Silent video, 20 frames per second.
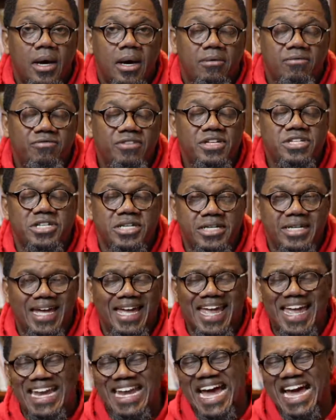Vision
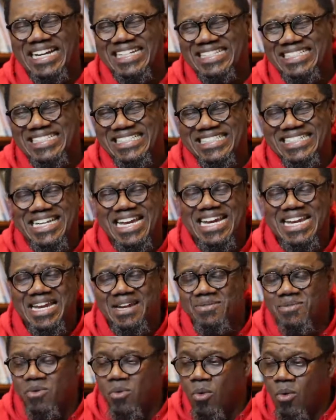Day. And I
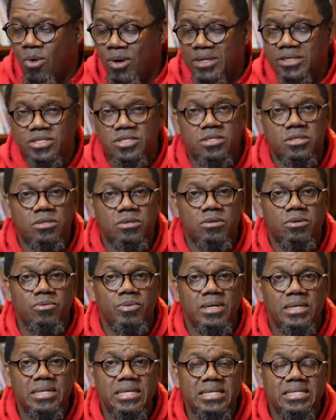didn't want to
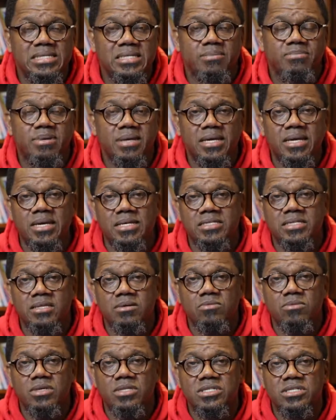release it because
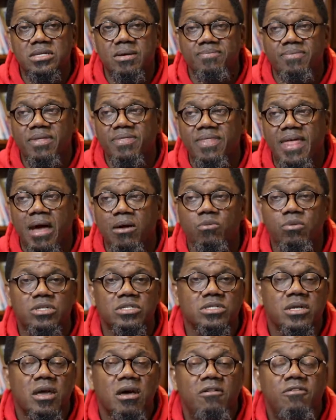it was something that
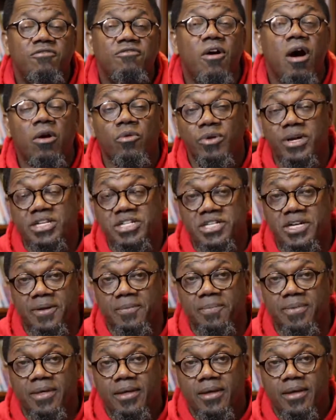was far-reaching.
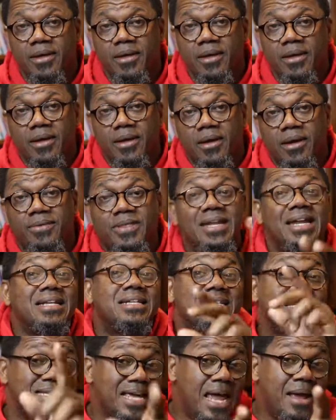And then at
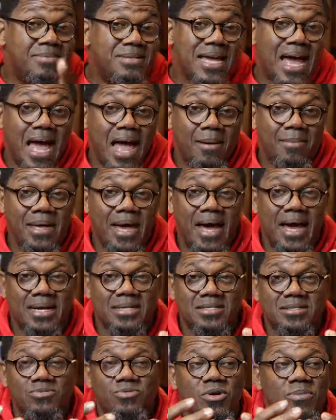the same time,
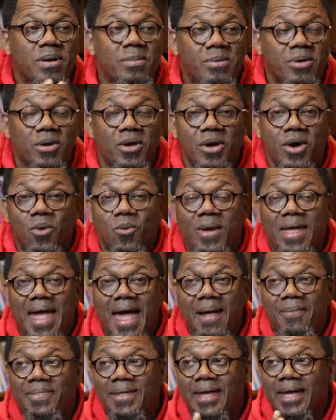guys, remember we
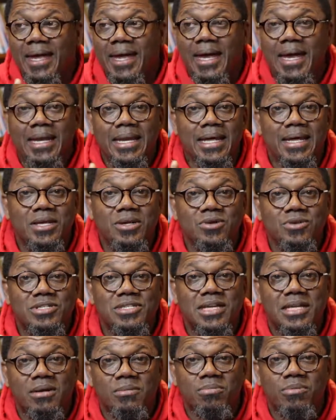had the EDU
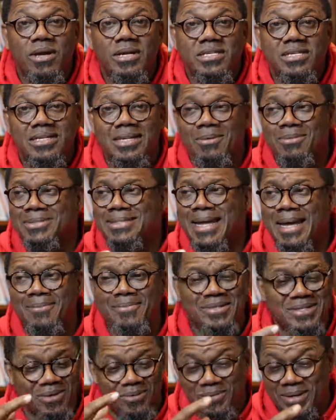celebration.
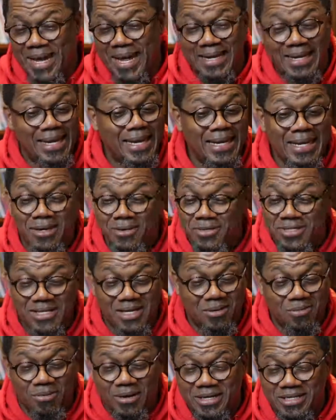So we got EDU
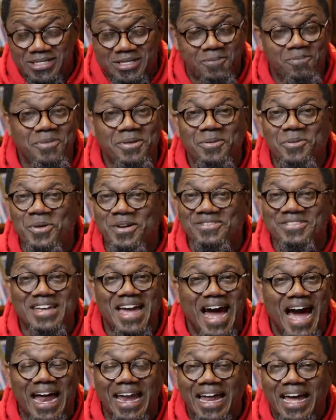celebration. We've
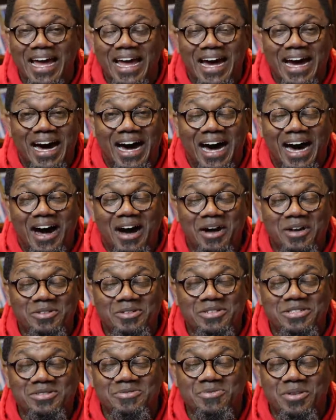got
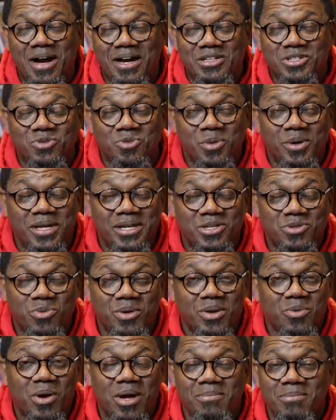
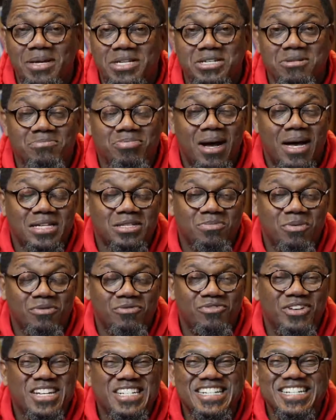2021 Mission Possible
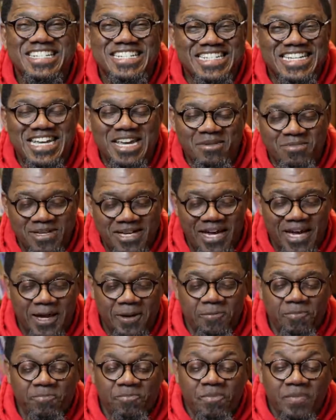Vision Team
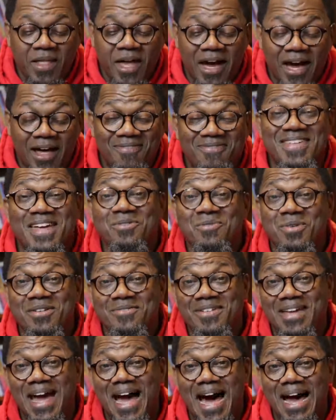Day. Then
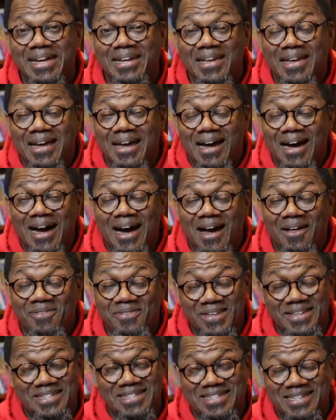we've got
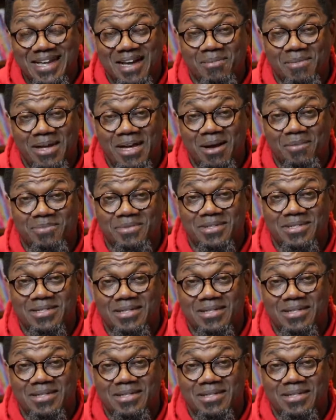this coming up.